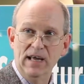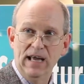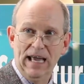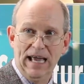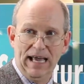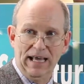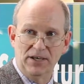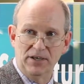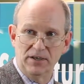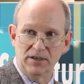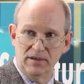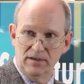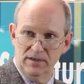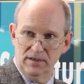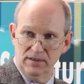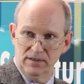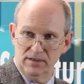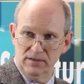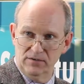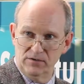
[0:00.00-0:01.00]
And
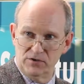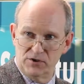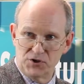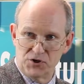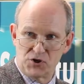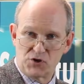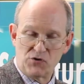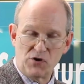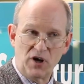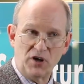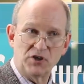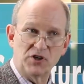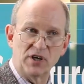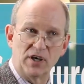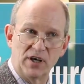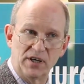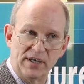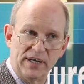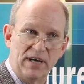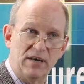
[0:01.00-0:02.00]
destruction
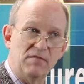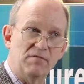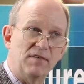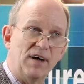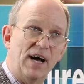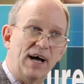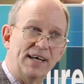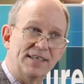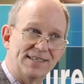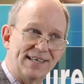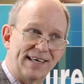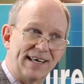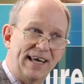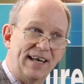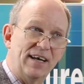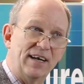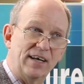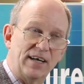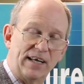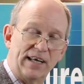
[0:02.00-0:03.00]
identifies again
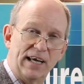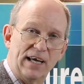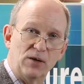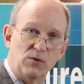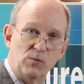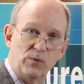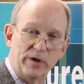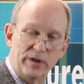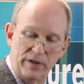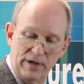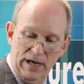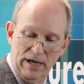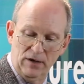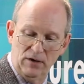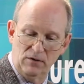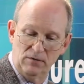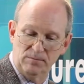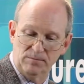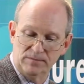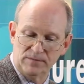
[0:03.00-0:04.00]
and again with
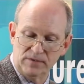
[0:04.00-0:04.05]
hell.